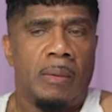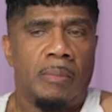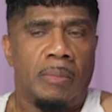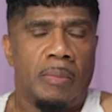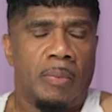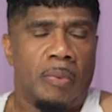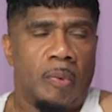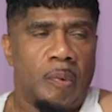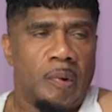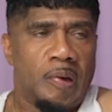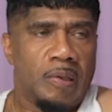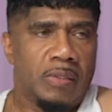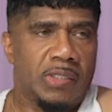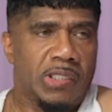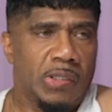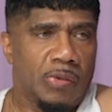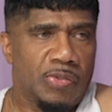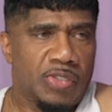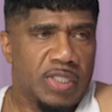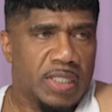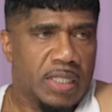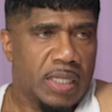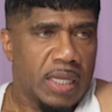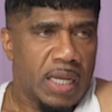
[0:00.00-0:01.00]
We were so
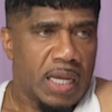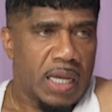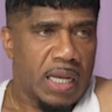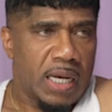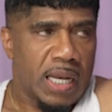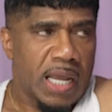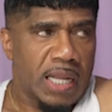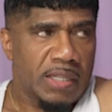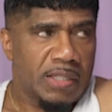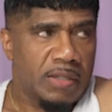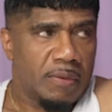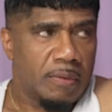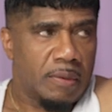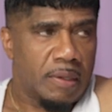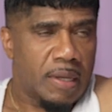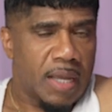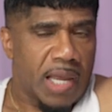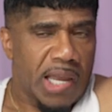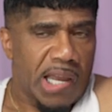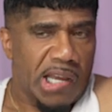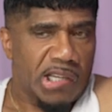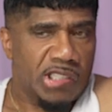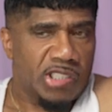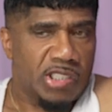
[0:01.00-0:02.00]
scared at the
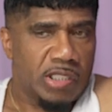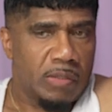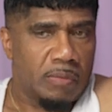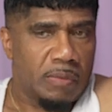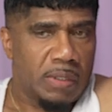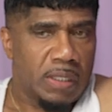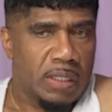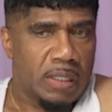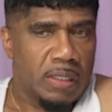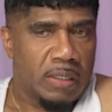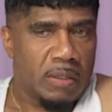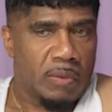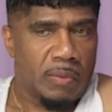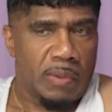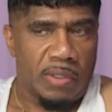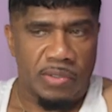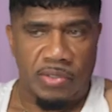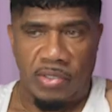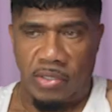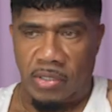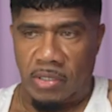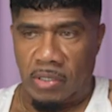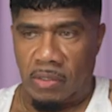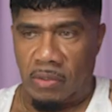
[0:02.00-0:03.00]
reaction, we didn't know
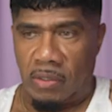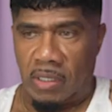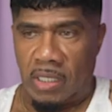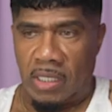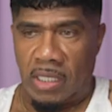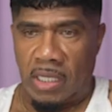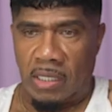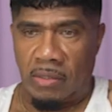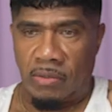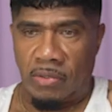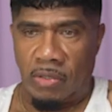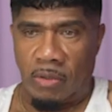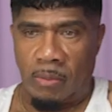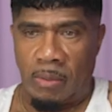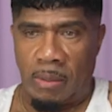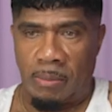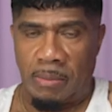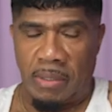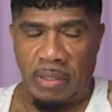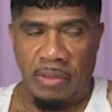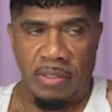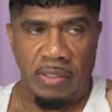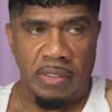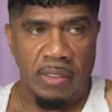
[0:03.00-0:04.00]
what to do. And they told my
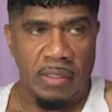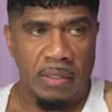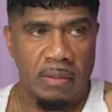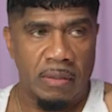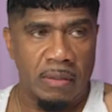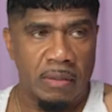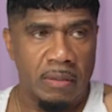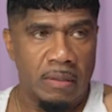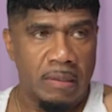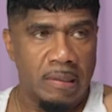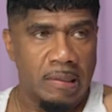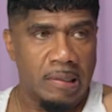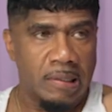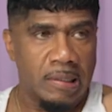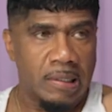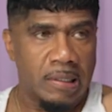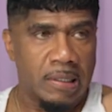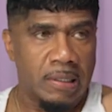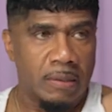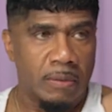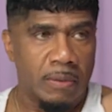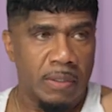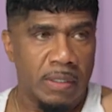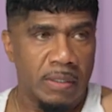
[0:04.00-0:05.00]
mother to,
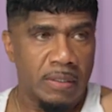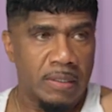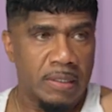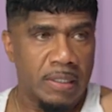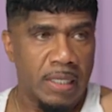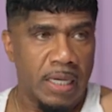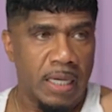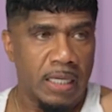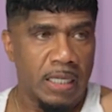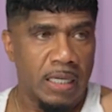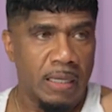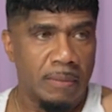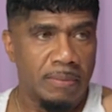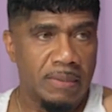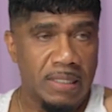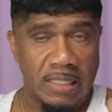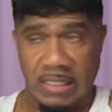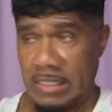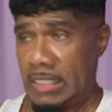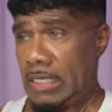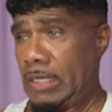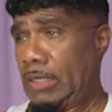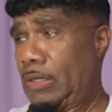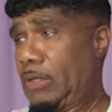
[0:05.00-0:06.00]
to uh, stand up,
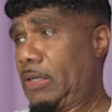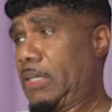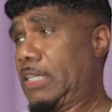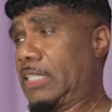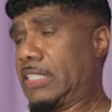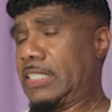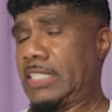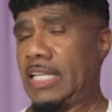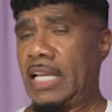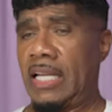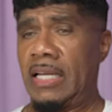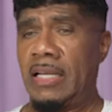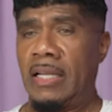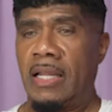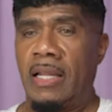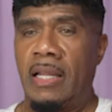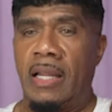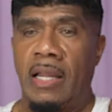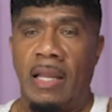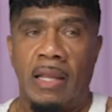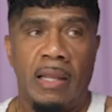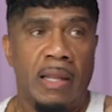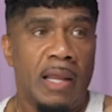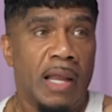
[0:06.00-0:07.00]
Sister Lewis, stand.
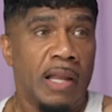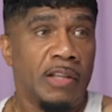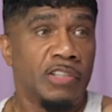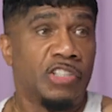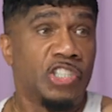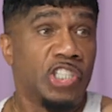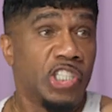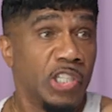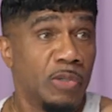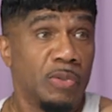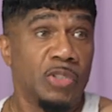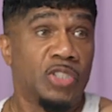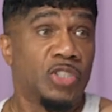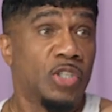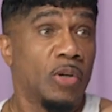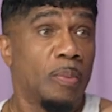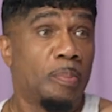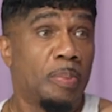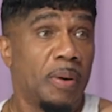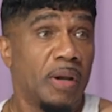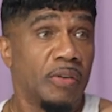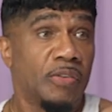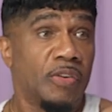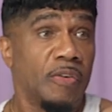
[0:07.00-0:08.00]
Yeah. And she was so
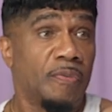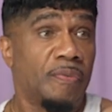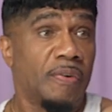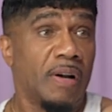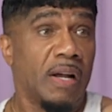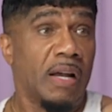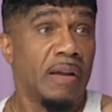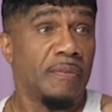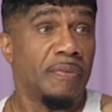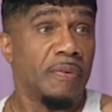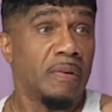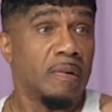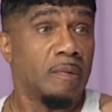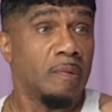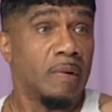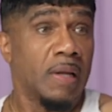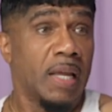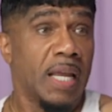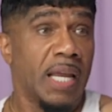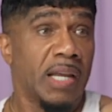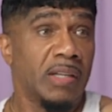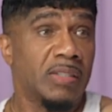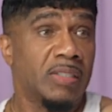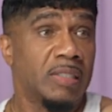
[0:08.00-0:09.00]
petrified from the
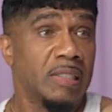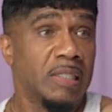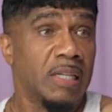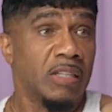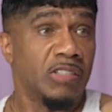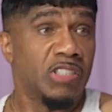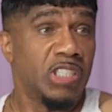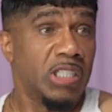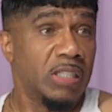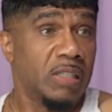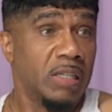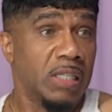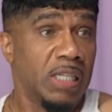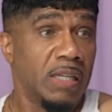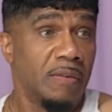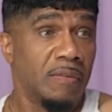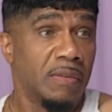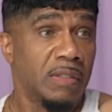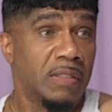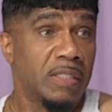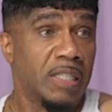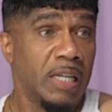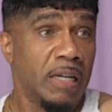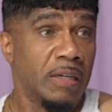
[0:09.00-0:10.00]
reaction that yeah. she couldn't
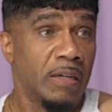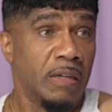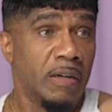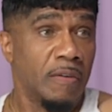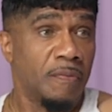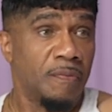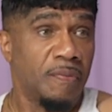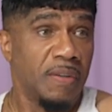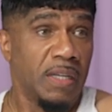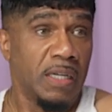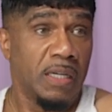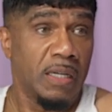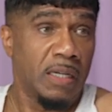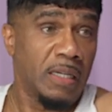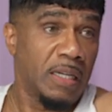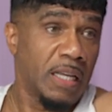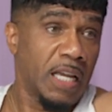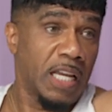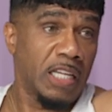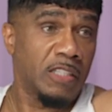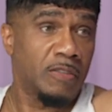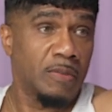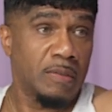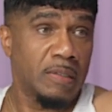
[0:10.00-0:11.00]
even stand on her feet. Her
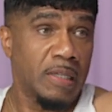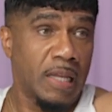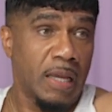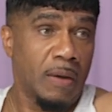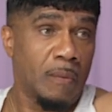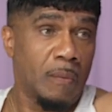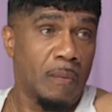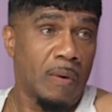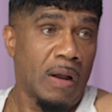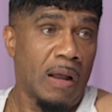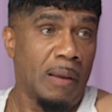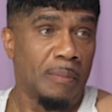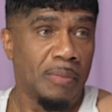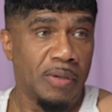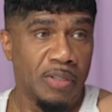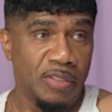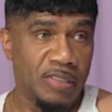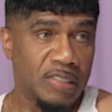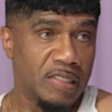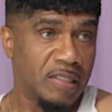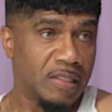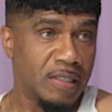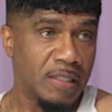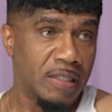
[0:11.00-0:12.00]
legs was like wobbly.
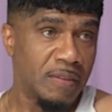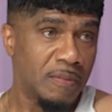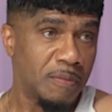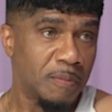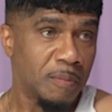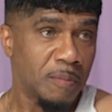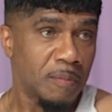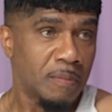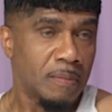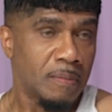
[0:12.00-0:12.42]
Wow. She couldn't. Even.